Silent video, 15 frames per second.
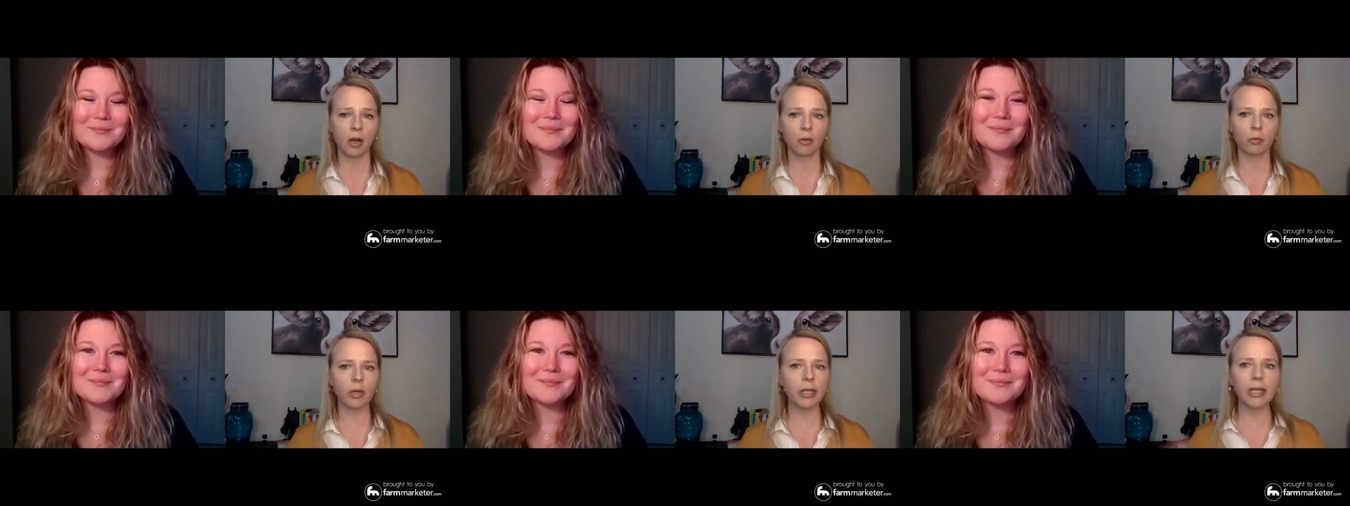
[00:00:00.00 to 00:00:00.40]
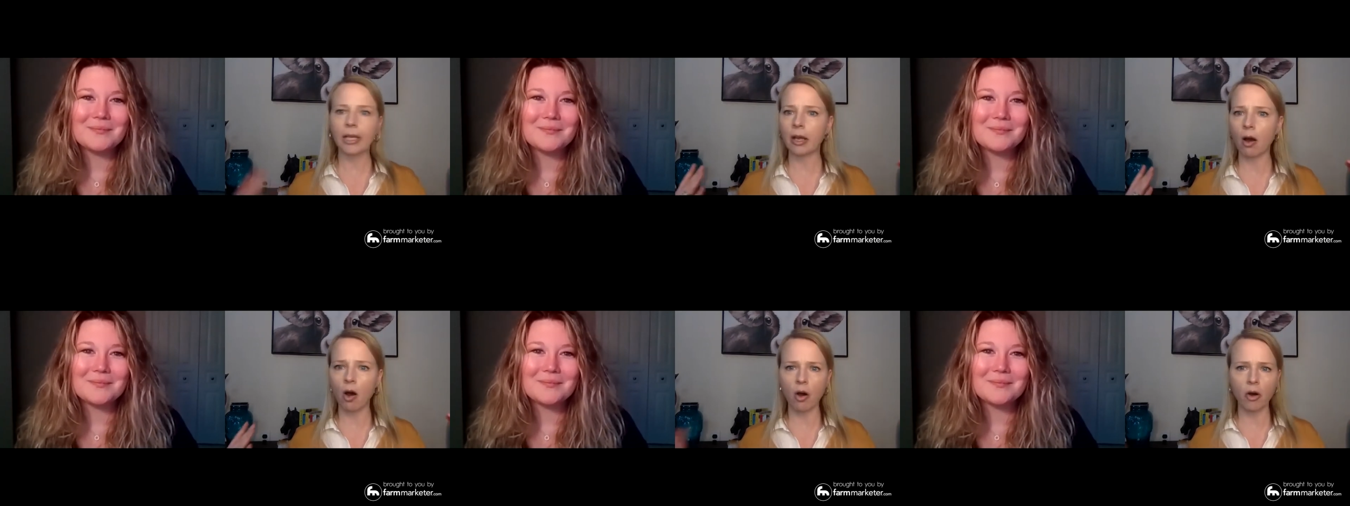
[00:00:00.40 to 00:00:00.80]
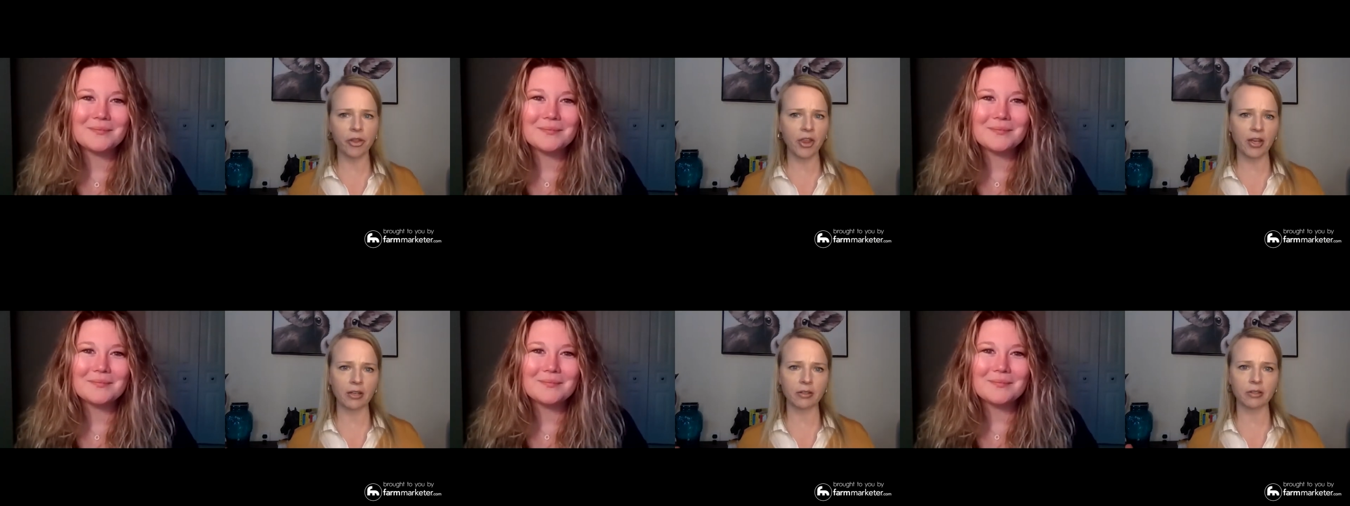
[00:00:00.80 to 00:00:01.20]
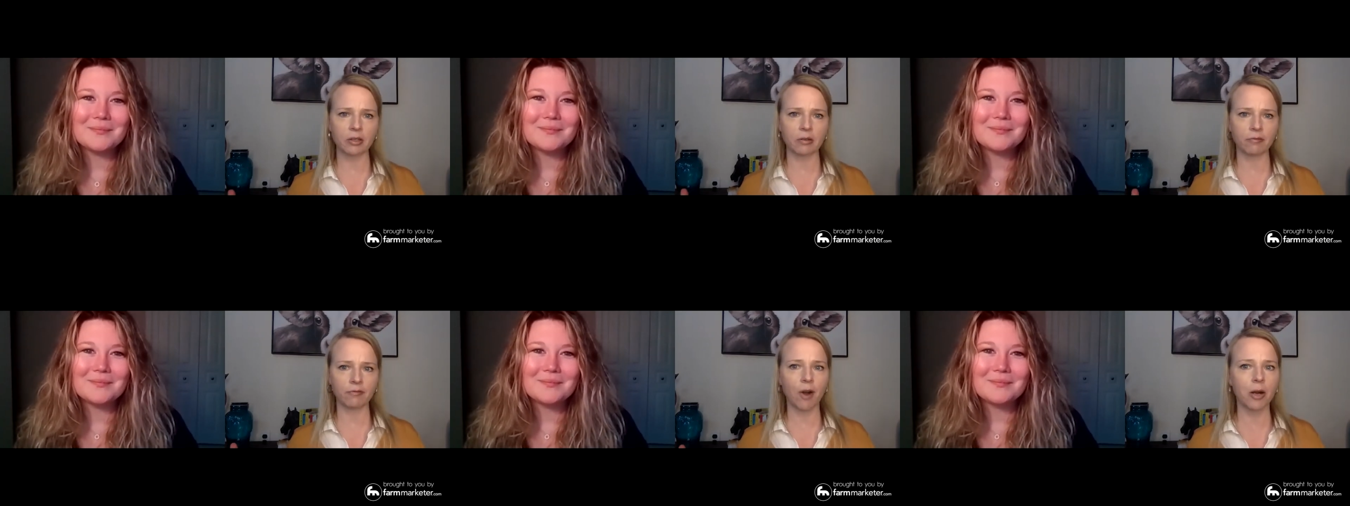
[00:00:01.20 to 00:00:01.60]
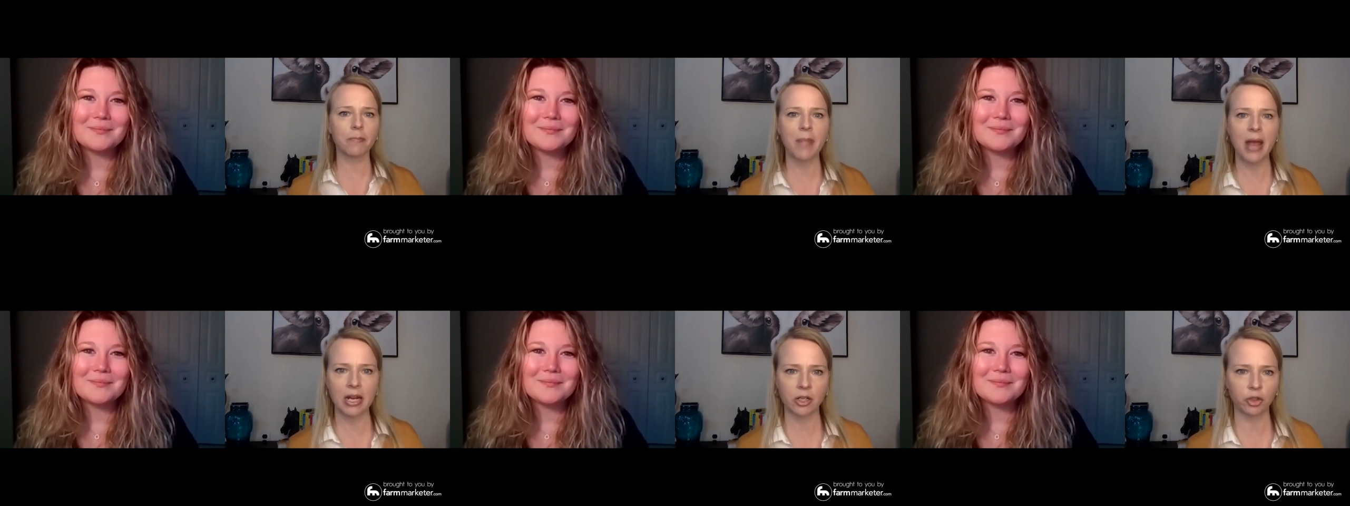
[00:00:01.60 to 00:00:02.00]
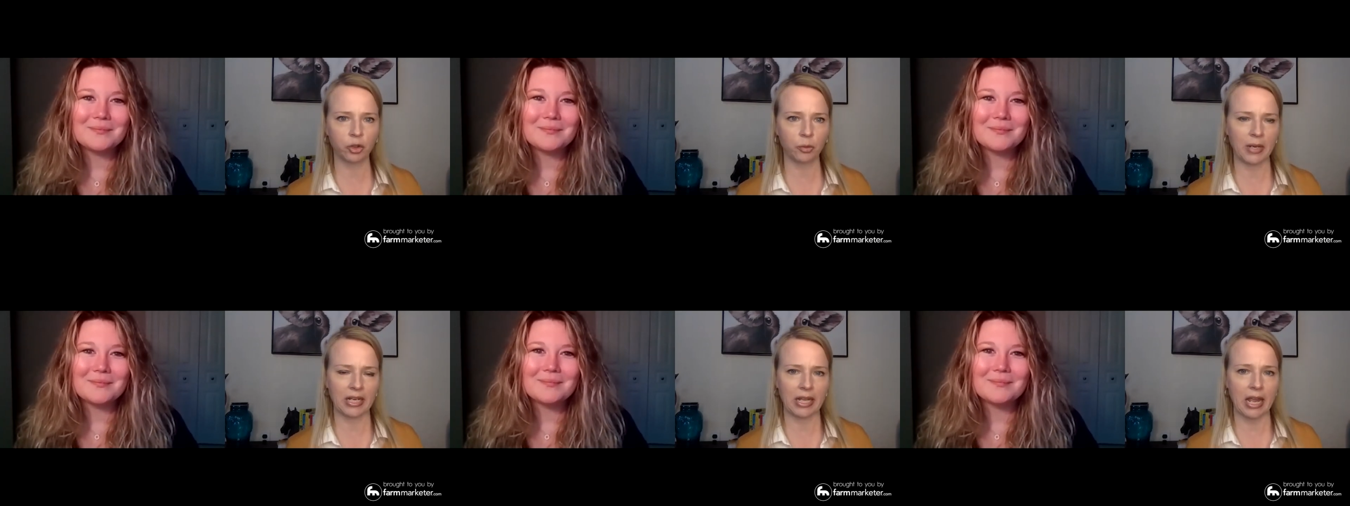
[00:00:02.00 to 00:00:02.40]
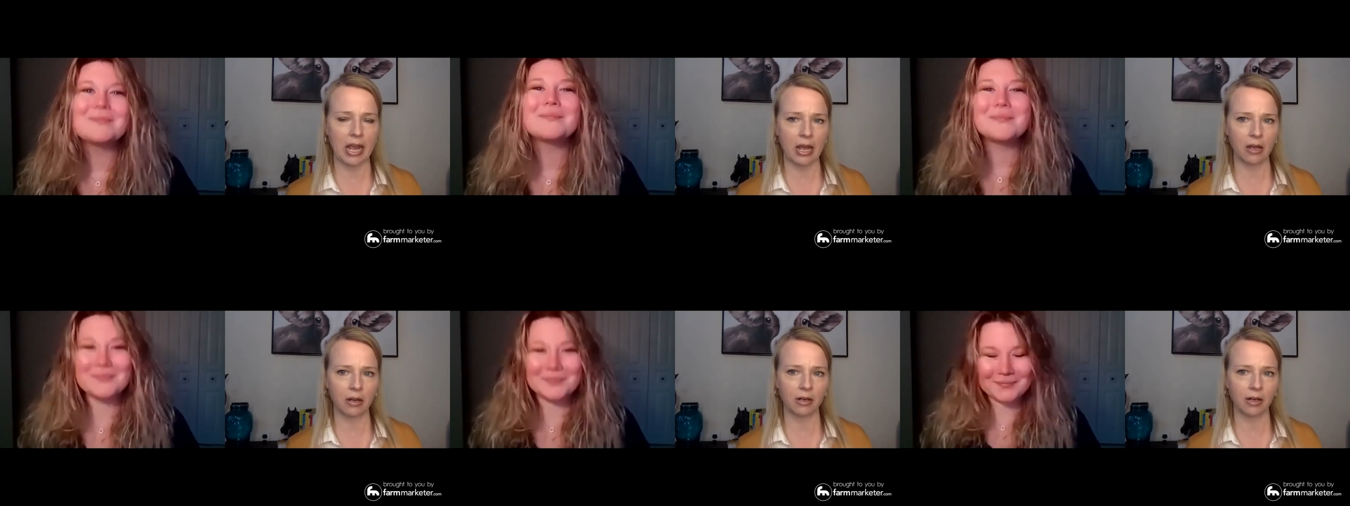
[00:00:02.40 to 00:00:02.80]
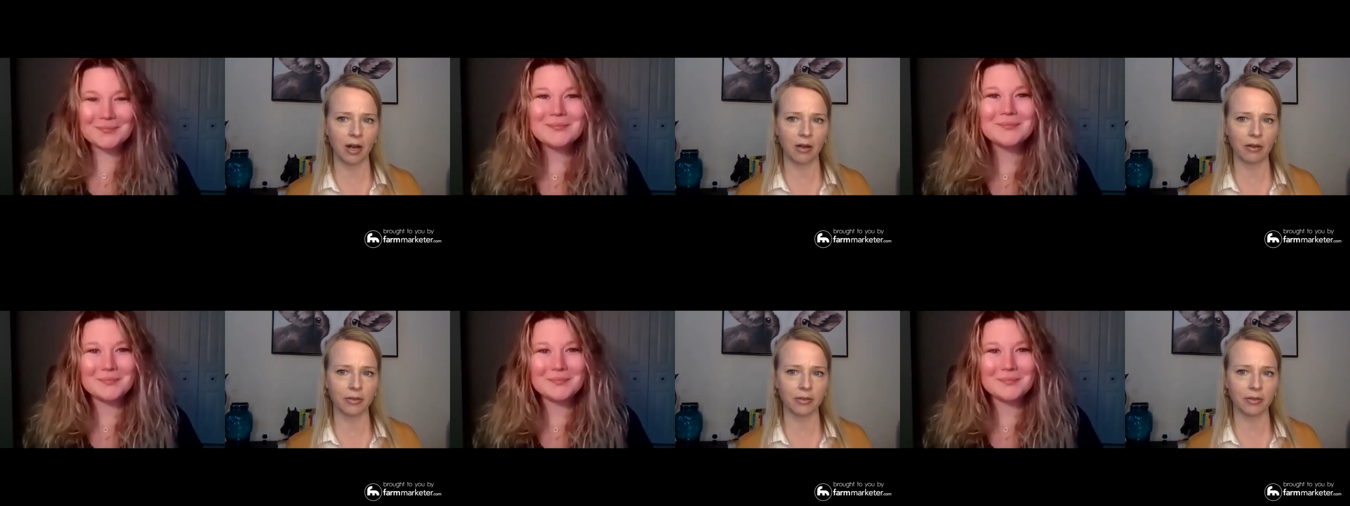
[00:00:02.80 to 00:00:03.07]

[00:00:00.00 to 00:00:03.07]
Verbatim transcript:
Speaker 1: really all things Farm Management Canada.